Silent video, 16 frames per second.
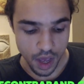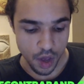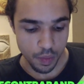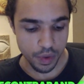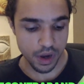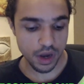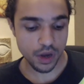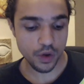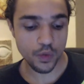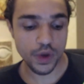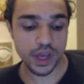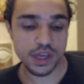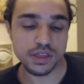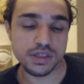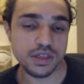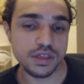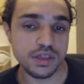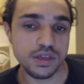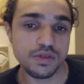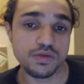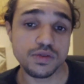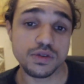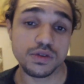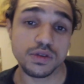But anyways, let's see
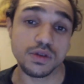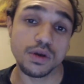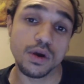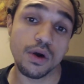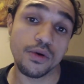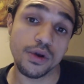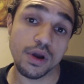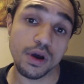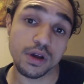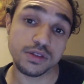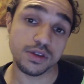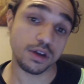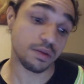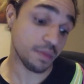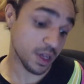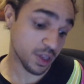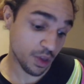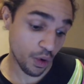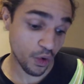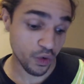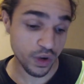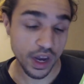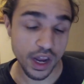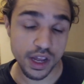what's going on. Talking about the
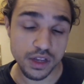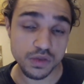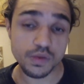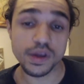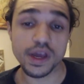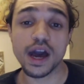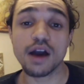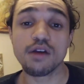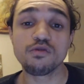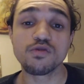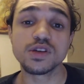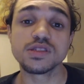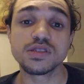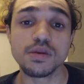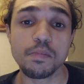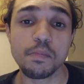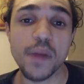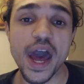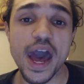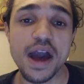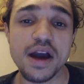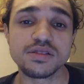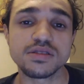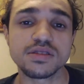old days, we got recent
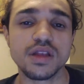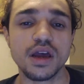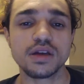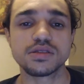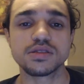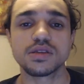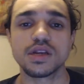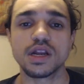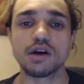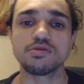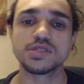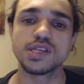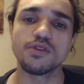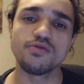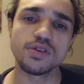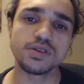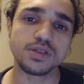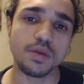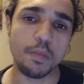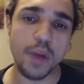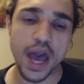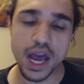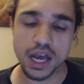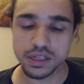past next. And I always say recent
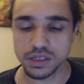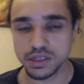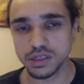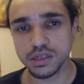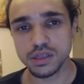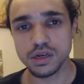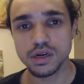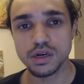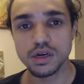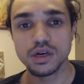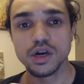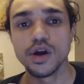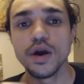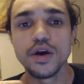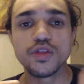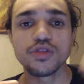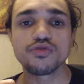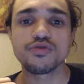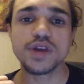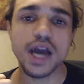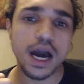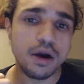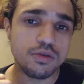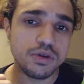past is either
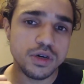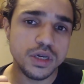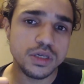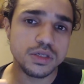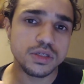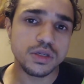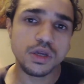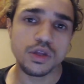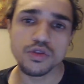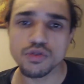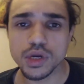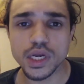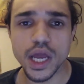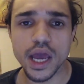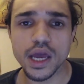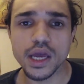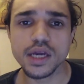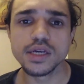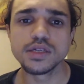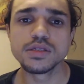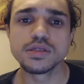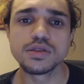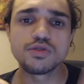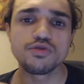3 hours, 3
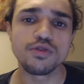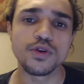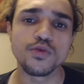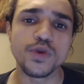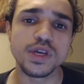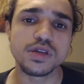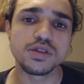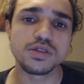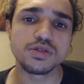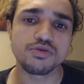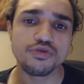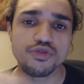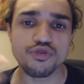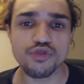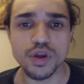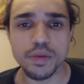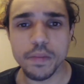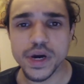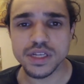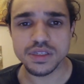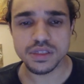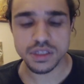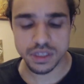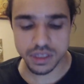days, 3 weeks, or 3
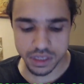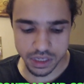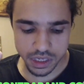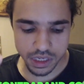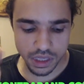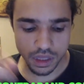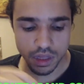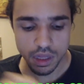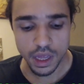months.